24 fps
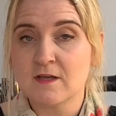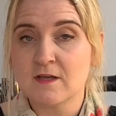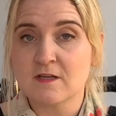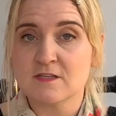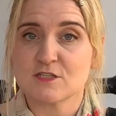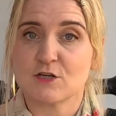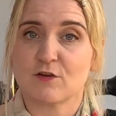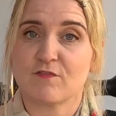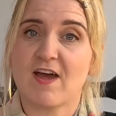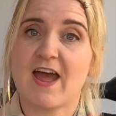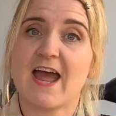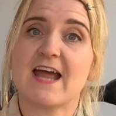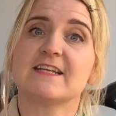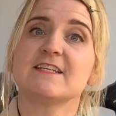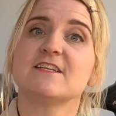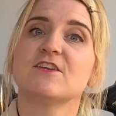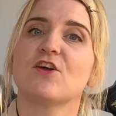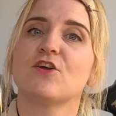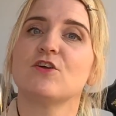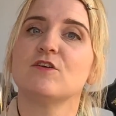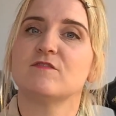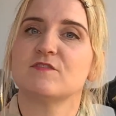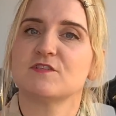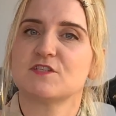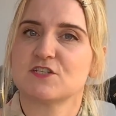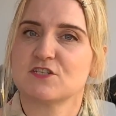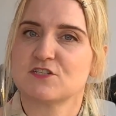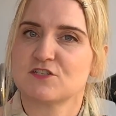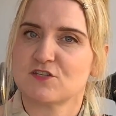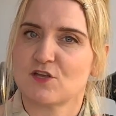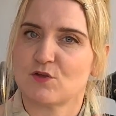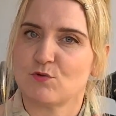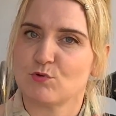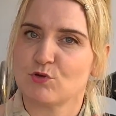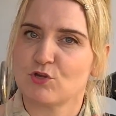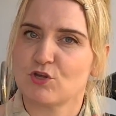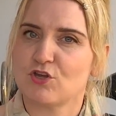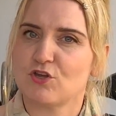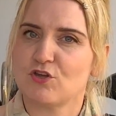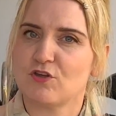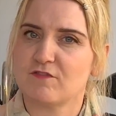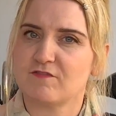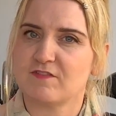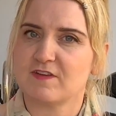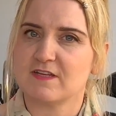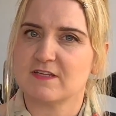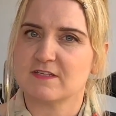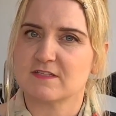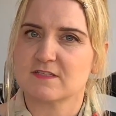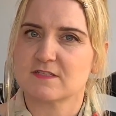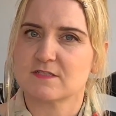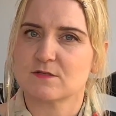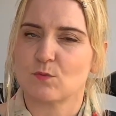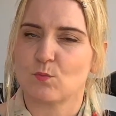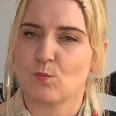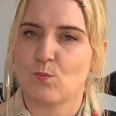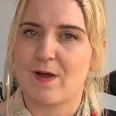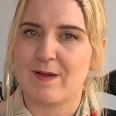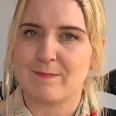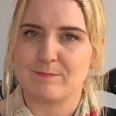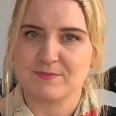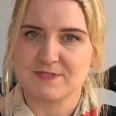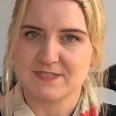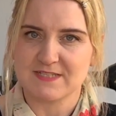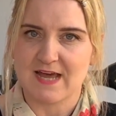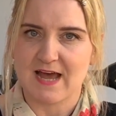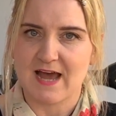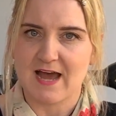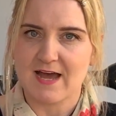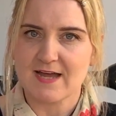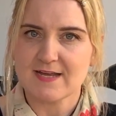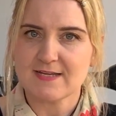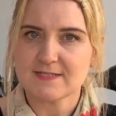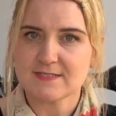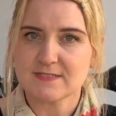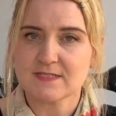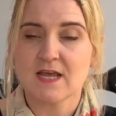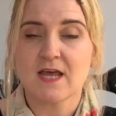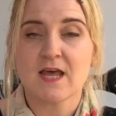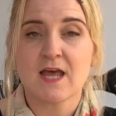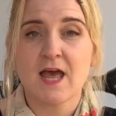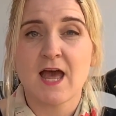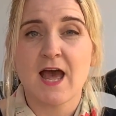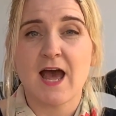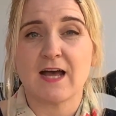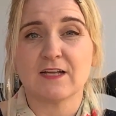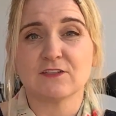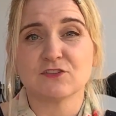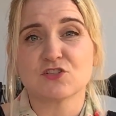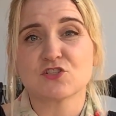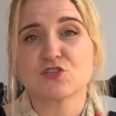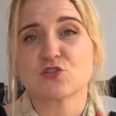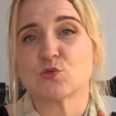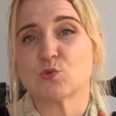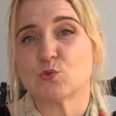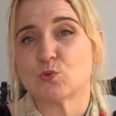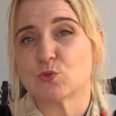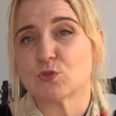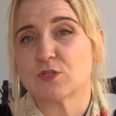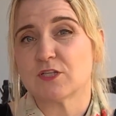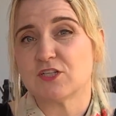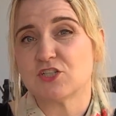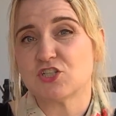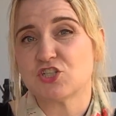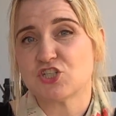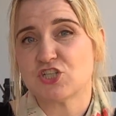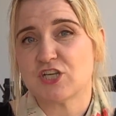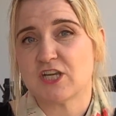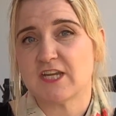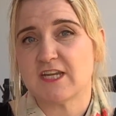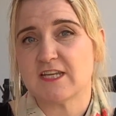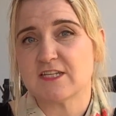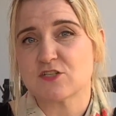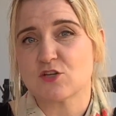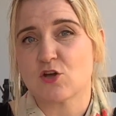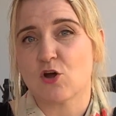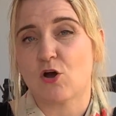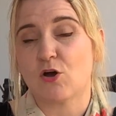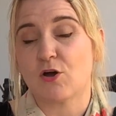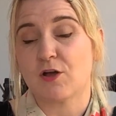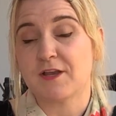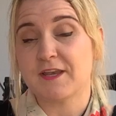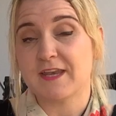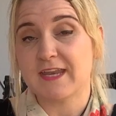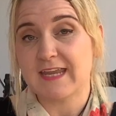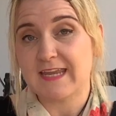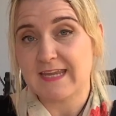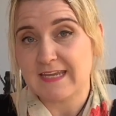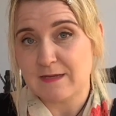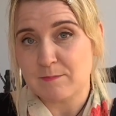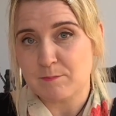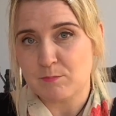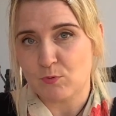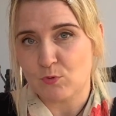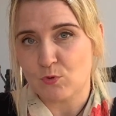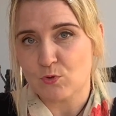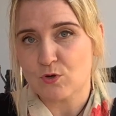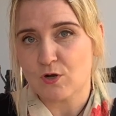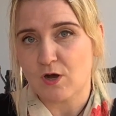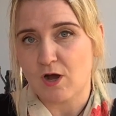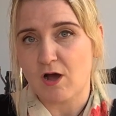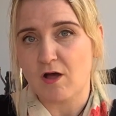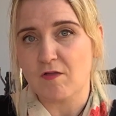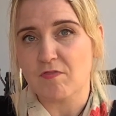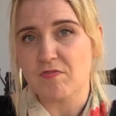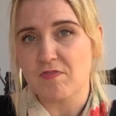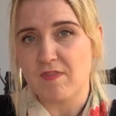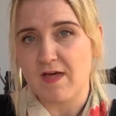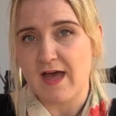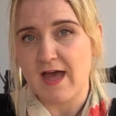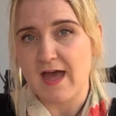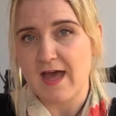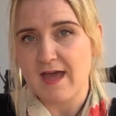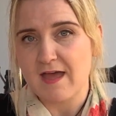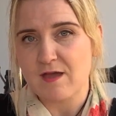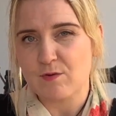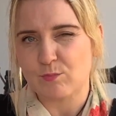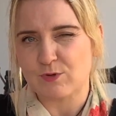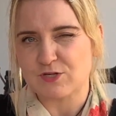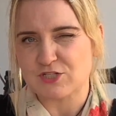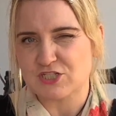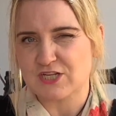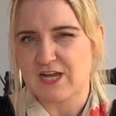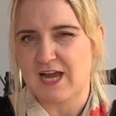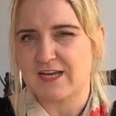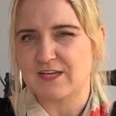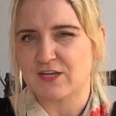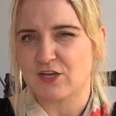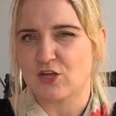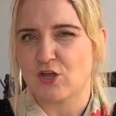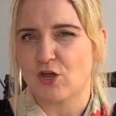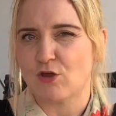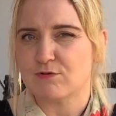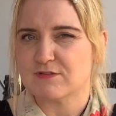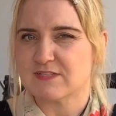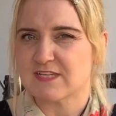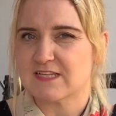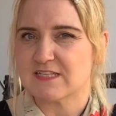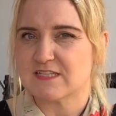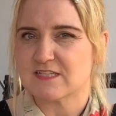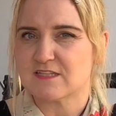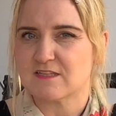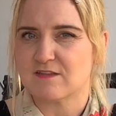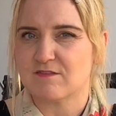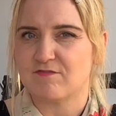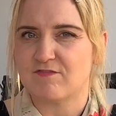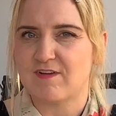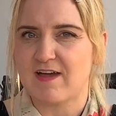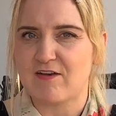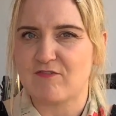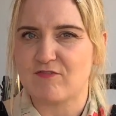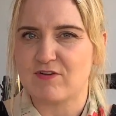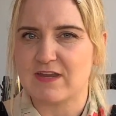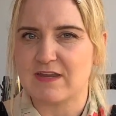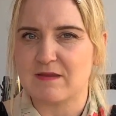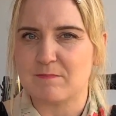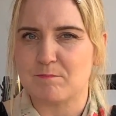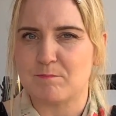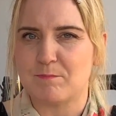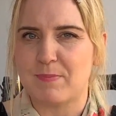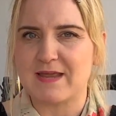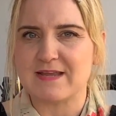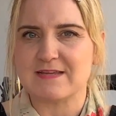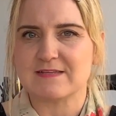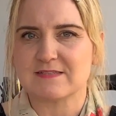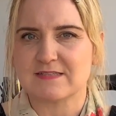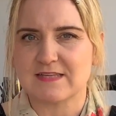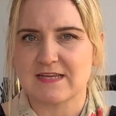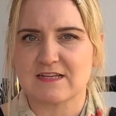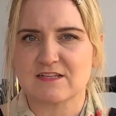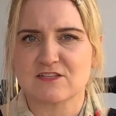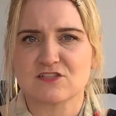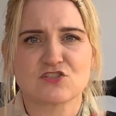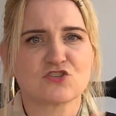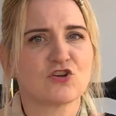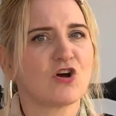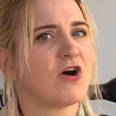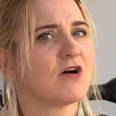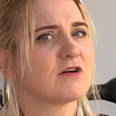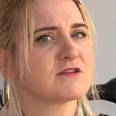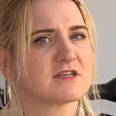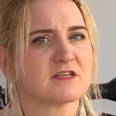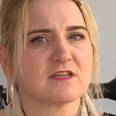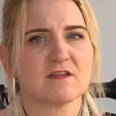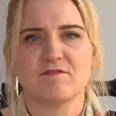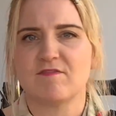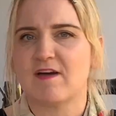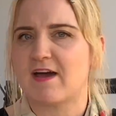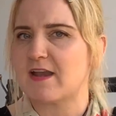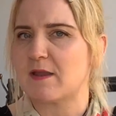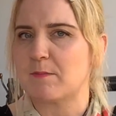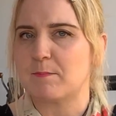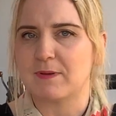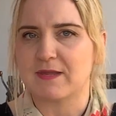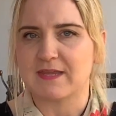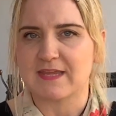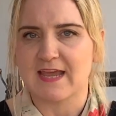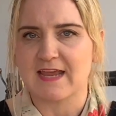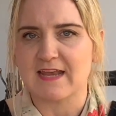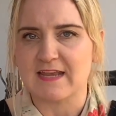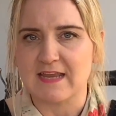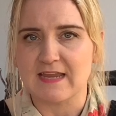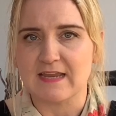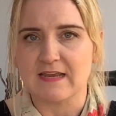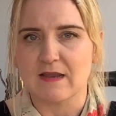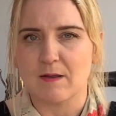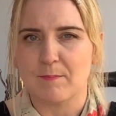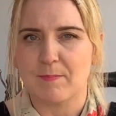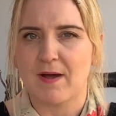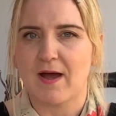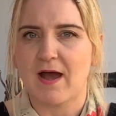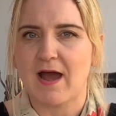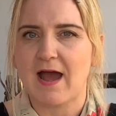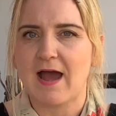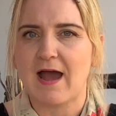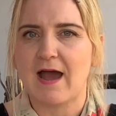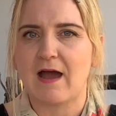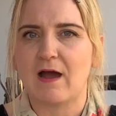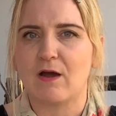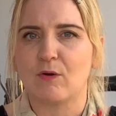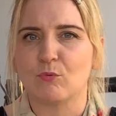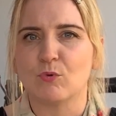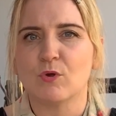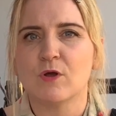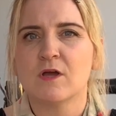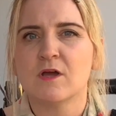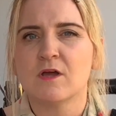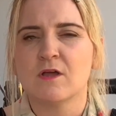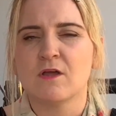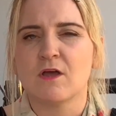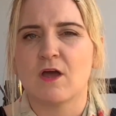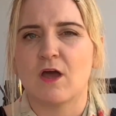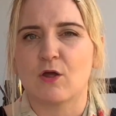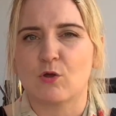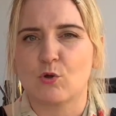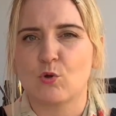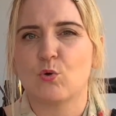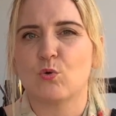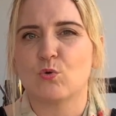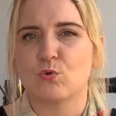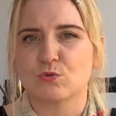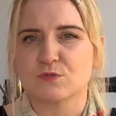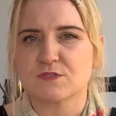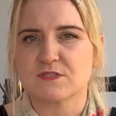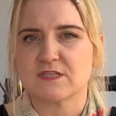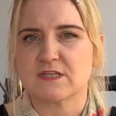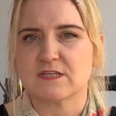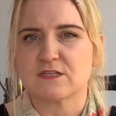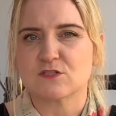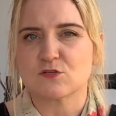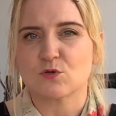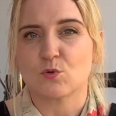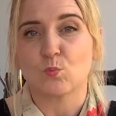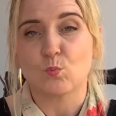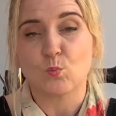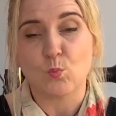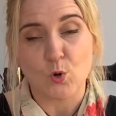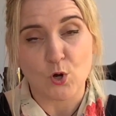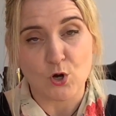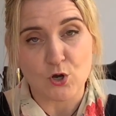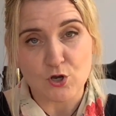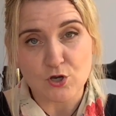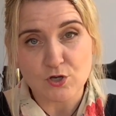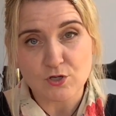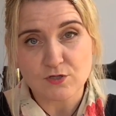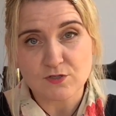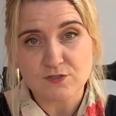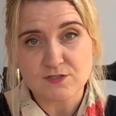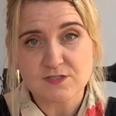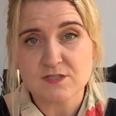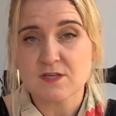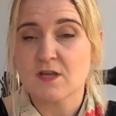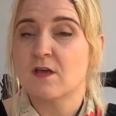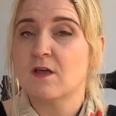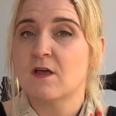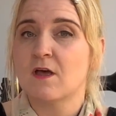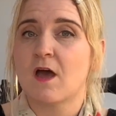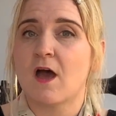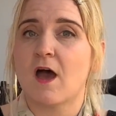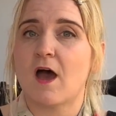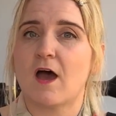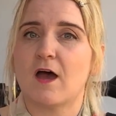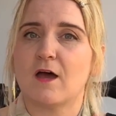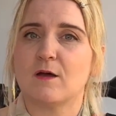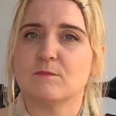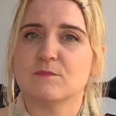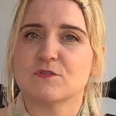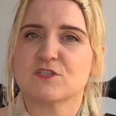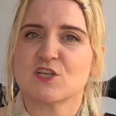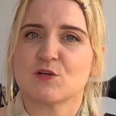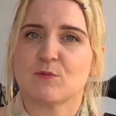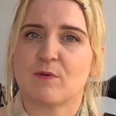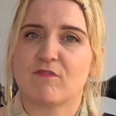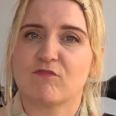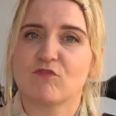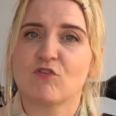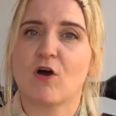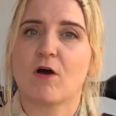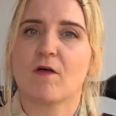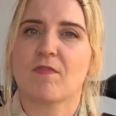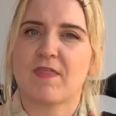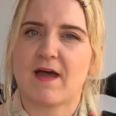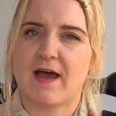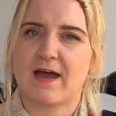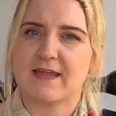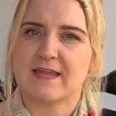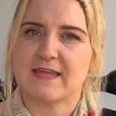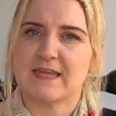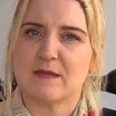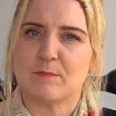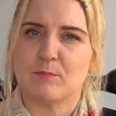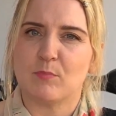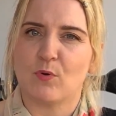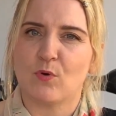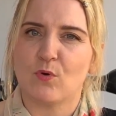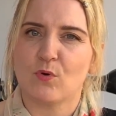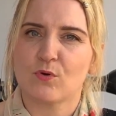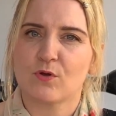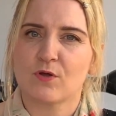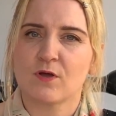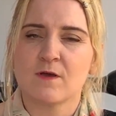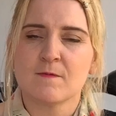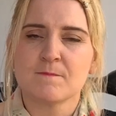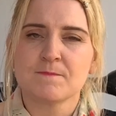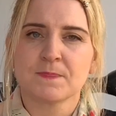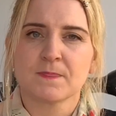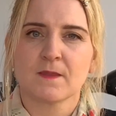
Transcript: So I've headed over to So Curvy's website and saw that she'd got an ebook on there, which kind of goes into the very basic, starts at the very beginning about how a corset works. So I've got that ebook.